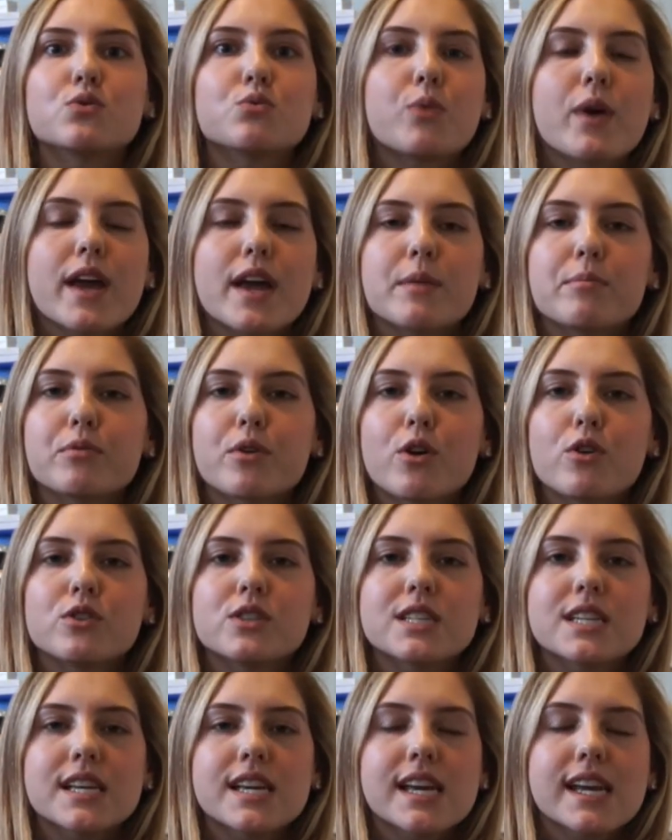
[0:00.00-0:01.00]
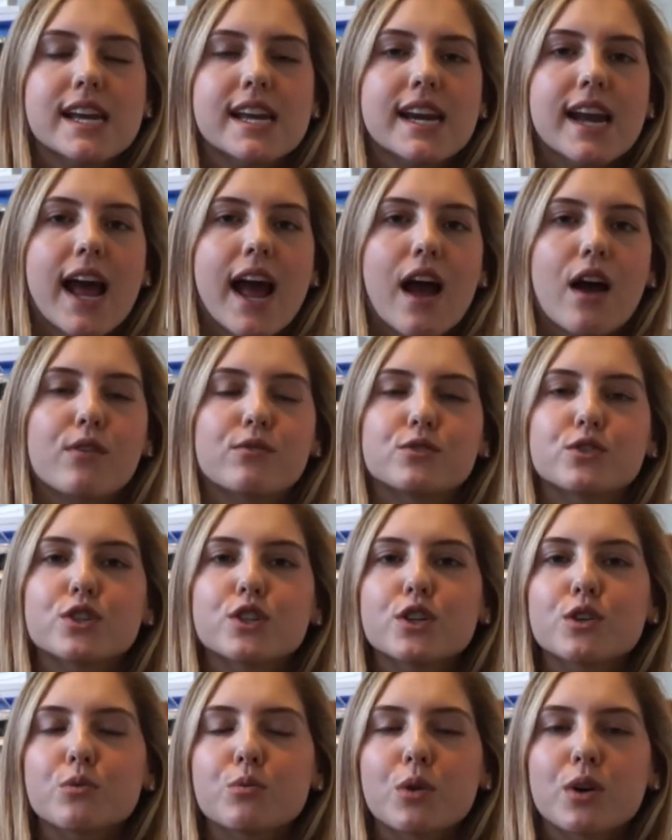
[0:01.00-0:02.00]
whey protein after
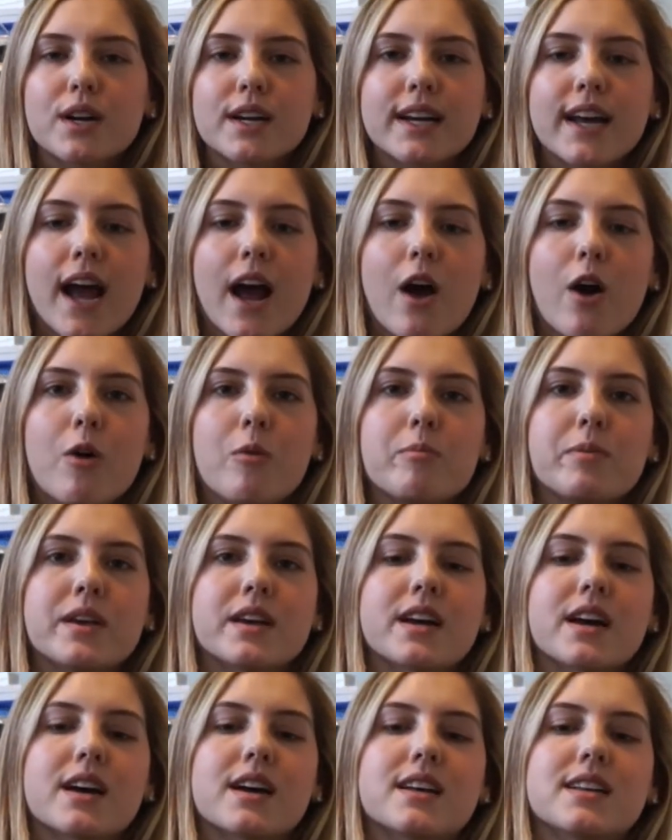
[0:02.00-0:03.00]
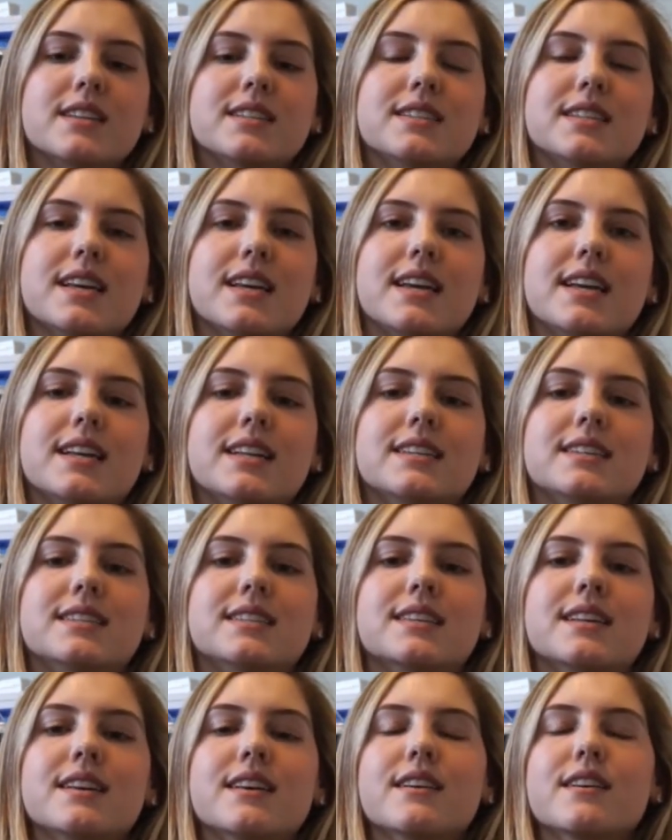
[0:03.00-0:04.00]
your workout because it's